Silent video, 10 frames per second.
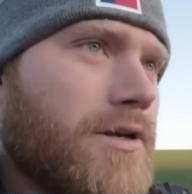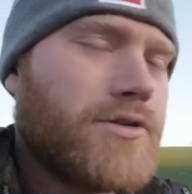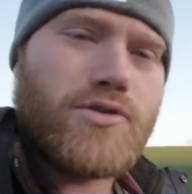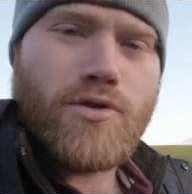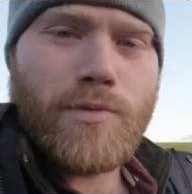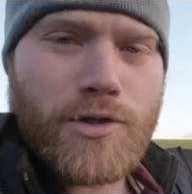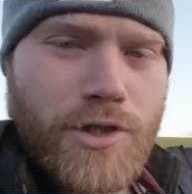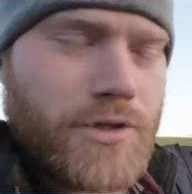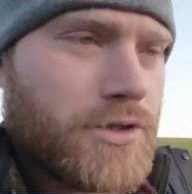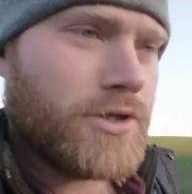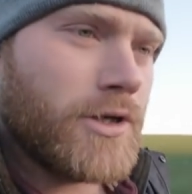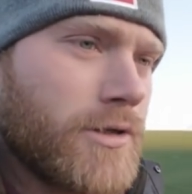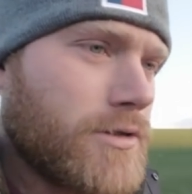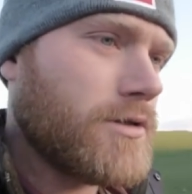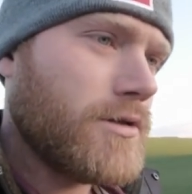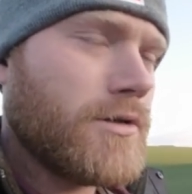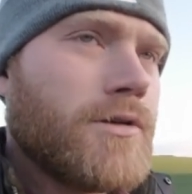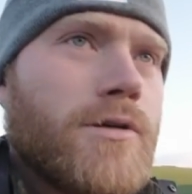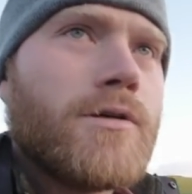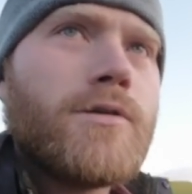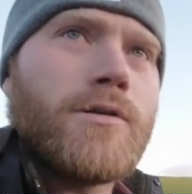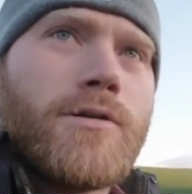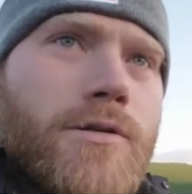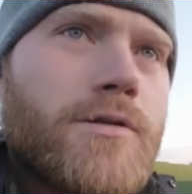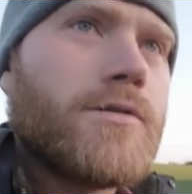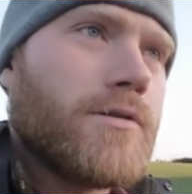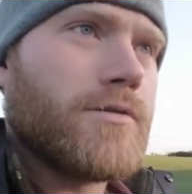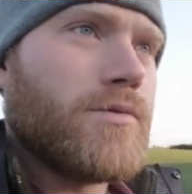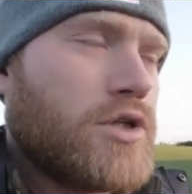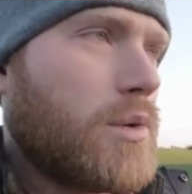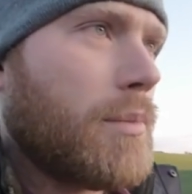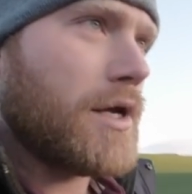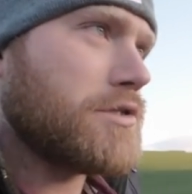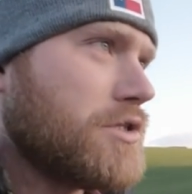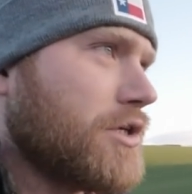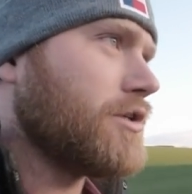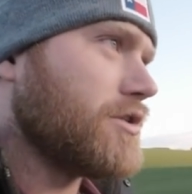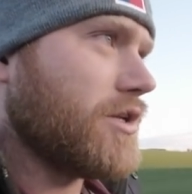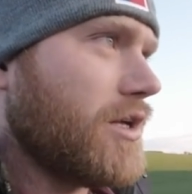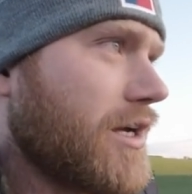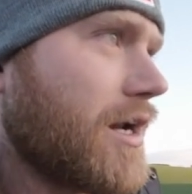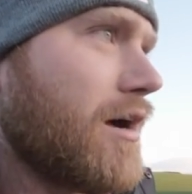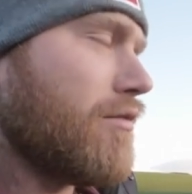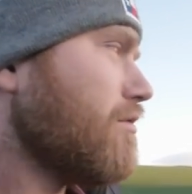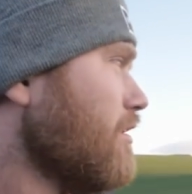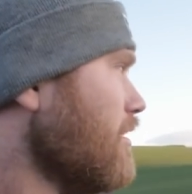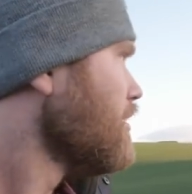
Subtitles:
to stop her chasing chickens. So once we're past the chickens, I light her off.